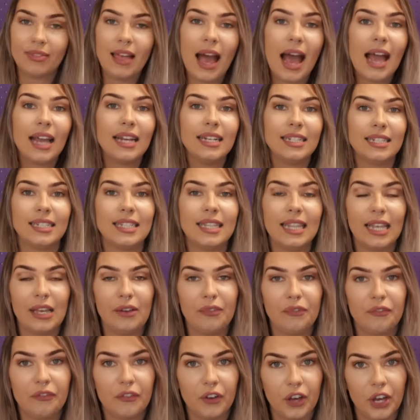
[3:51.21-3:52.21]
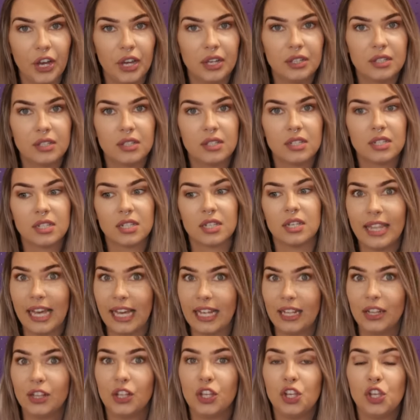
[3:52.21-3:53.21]
That is the first
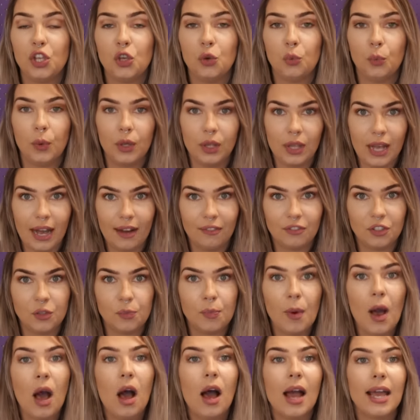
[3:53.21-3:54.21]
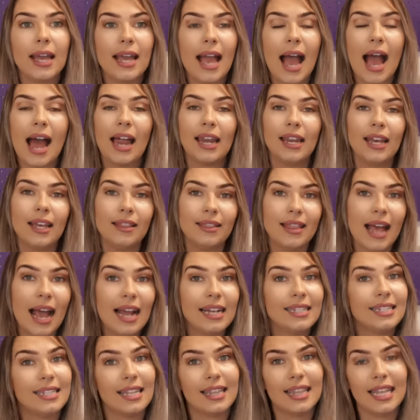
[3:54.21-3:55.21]
thing that you will have to buy, and
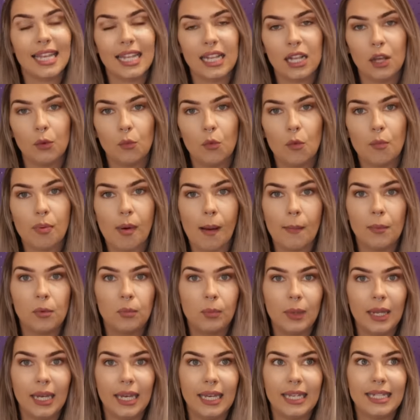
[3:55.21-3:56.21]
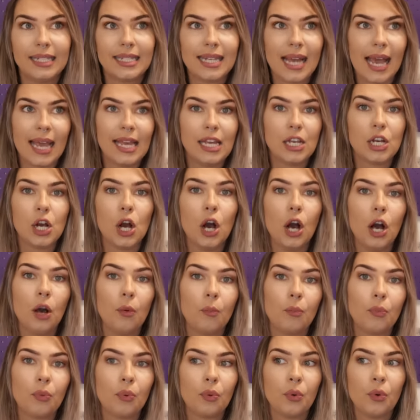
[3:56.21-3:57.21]
that is the thing that will probably take
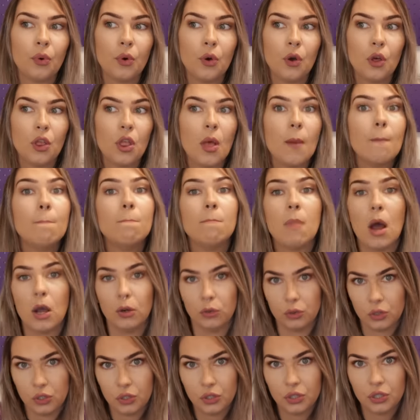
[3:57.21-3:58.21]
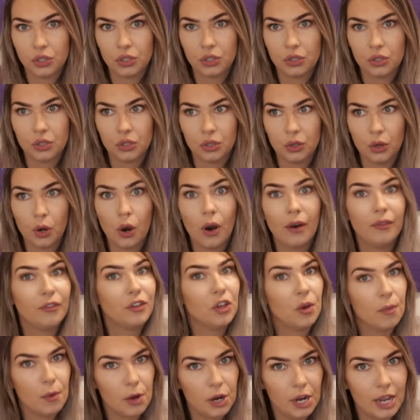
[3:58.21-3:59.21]
up most of
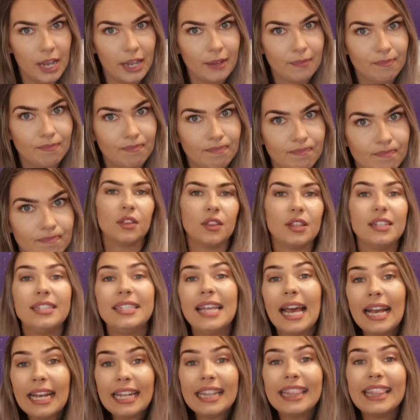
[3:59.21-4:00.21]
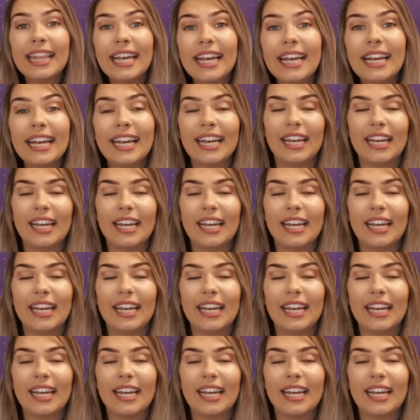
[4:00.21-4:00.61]
your money. The second thing